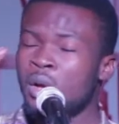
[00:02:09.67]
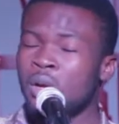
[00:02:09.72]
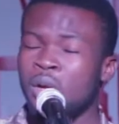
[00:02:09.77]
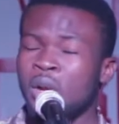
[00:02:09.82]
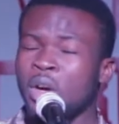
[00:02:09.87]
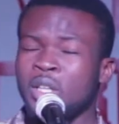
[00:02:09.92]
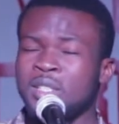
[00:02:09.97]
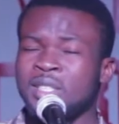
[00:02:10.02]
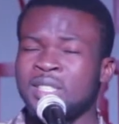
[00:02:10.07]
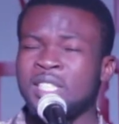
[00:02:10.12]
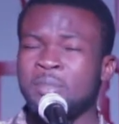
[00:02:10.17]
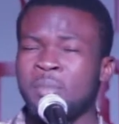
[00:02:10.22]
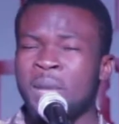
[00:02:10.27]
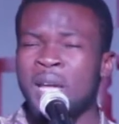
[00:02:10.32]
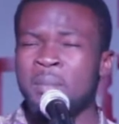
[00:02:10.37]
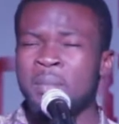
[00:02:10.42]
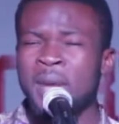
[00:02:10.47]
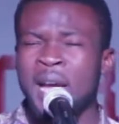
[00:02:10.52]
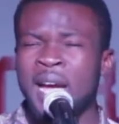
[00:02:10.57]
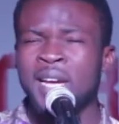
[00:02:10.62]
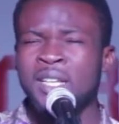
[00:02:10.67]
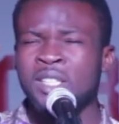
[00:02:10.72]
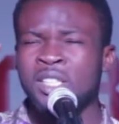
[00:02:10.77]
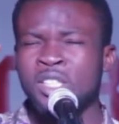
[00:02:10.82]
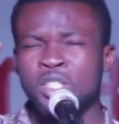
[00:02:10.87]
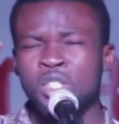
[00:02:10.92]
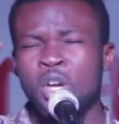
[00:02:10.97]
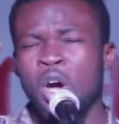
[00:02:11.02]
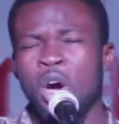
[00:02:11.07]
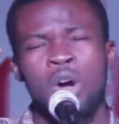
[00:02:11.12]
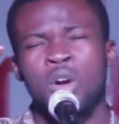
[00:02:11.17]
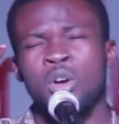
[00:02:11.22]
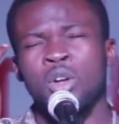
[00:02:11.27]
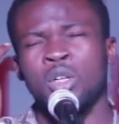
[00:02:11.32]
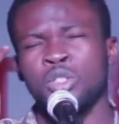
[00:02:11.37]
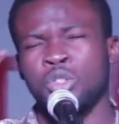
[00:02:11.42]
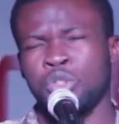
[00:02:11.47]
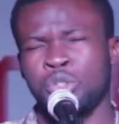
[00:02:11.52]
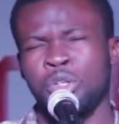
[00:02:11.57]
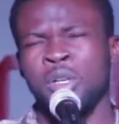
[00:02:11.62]
Lost in my mind is
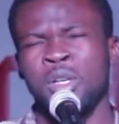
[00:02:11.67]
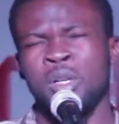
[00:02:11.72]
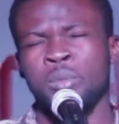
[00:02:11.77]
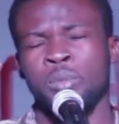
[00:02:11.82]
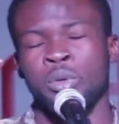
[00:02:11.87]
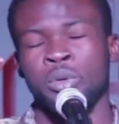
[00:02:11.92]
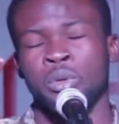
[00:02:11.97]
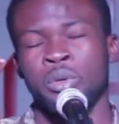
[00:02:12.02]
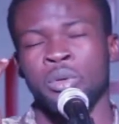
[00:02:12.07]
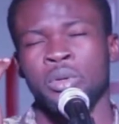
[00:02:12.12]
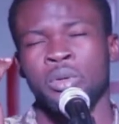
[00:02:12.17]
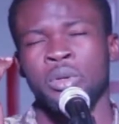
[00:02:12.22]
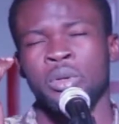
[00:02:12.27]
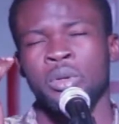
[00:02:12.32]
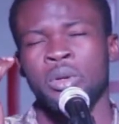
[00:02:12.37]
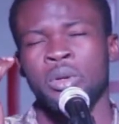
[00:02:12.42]
uncontrollable.